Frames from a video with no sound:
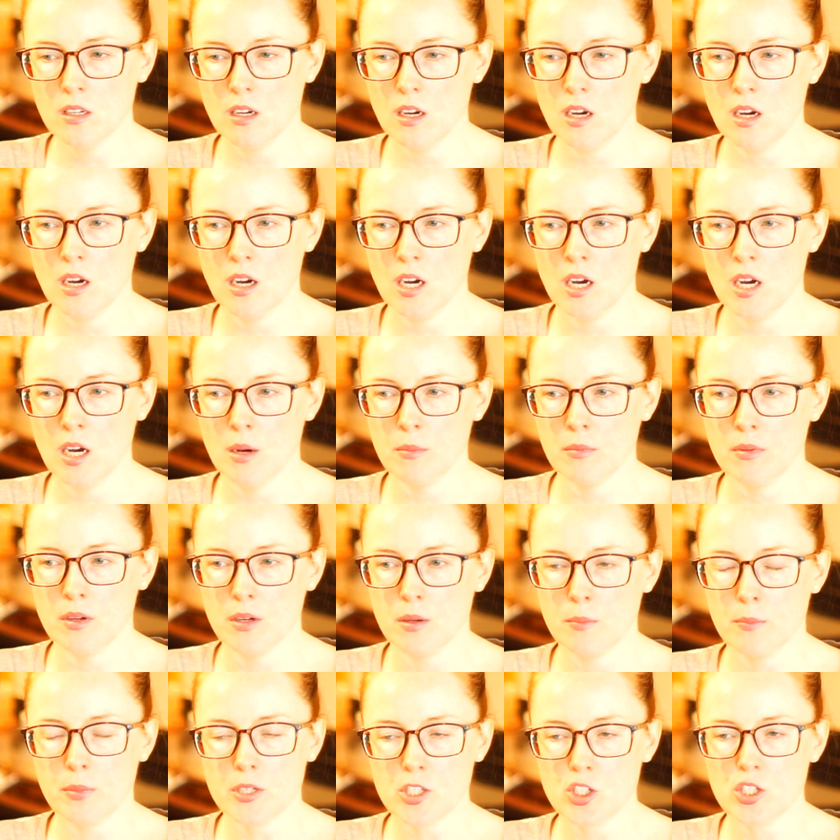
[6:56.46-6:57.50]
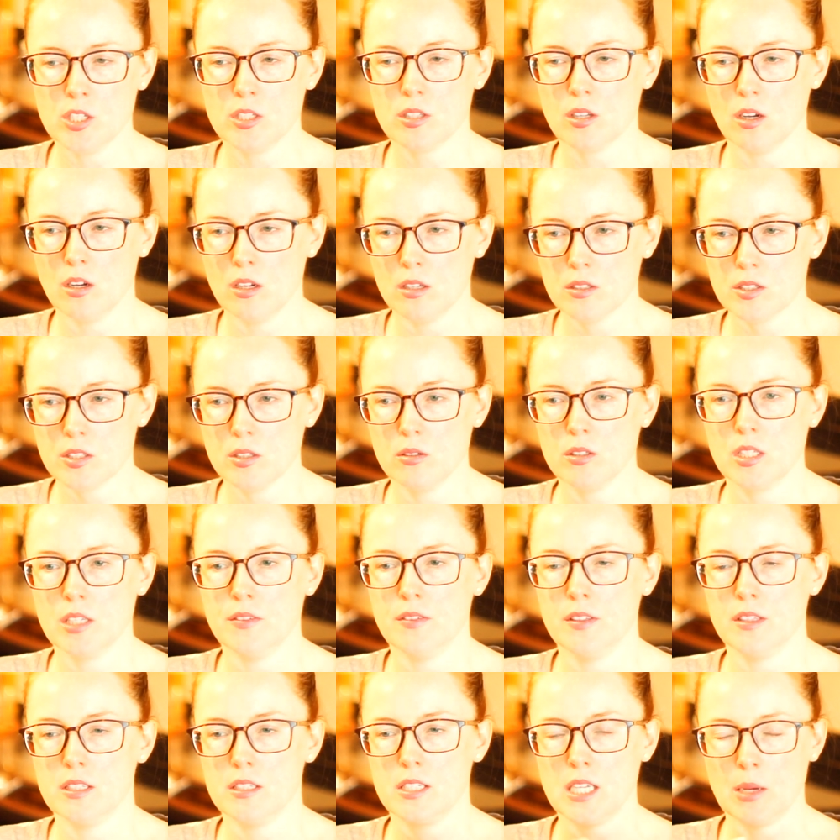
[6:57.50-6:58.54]
But she's also
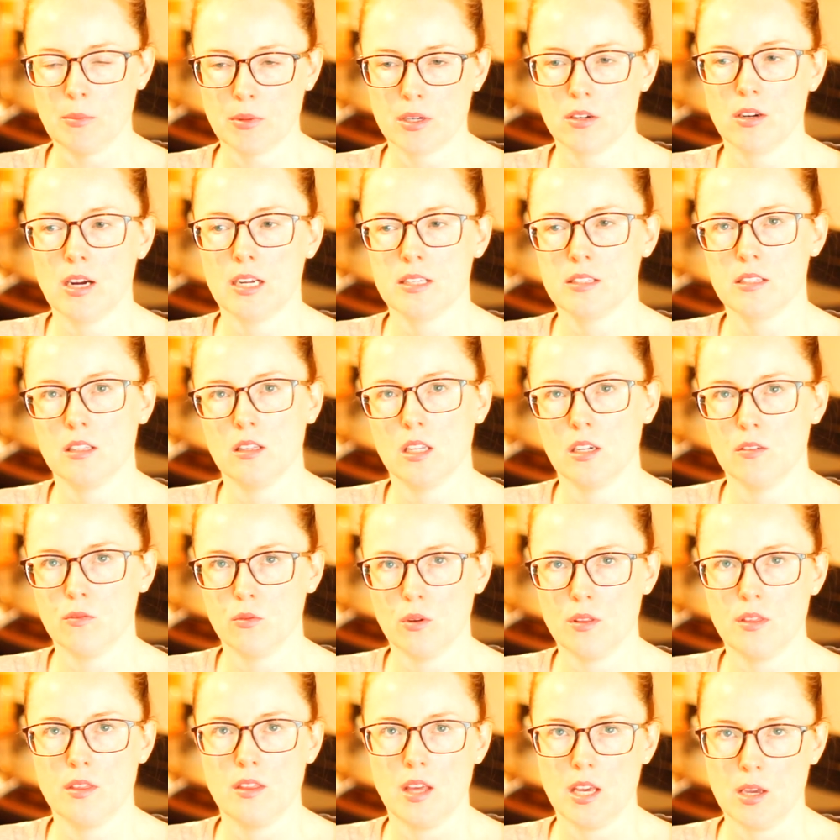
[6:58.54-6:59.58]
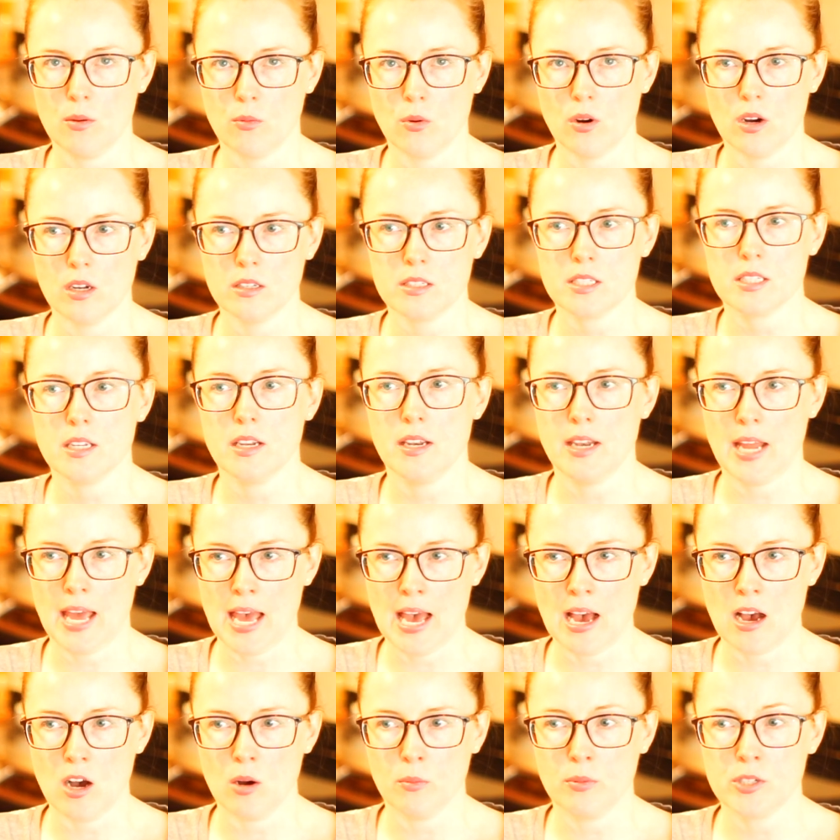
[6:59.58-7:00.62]
giving the Democrats a lot of what they want
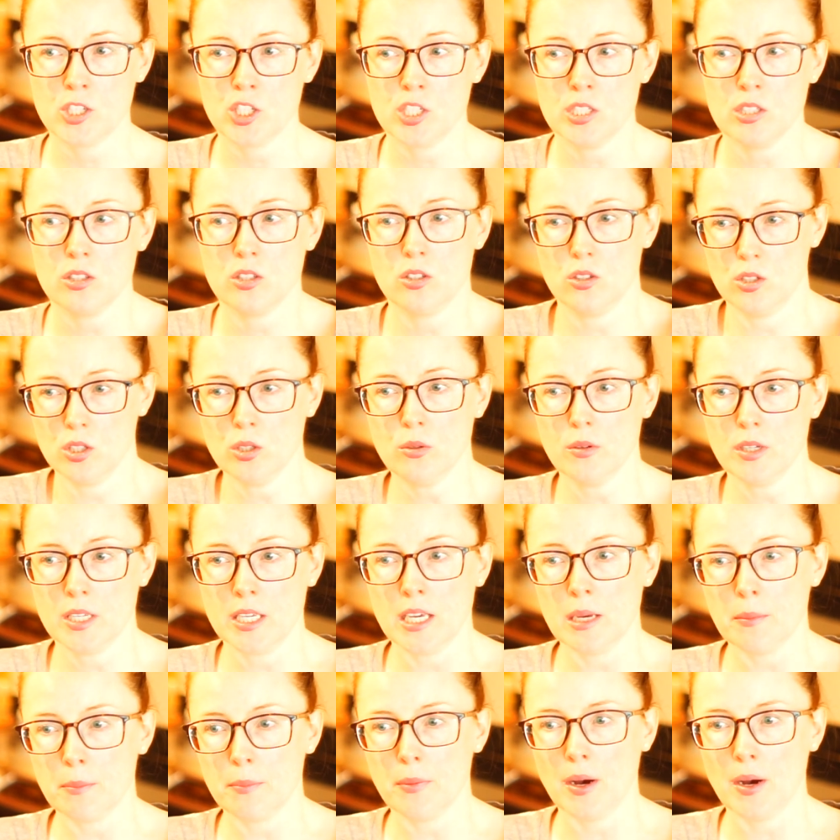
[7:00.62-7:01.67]
now. But she's doing it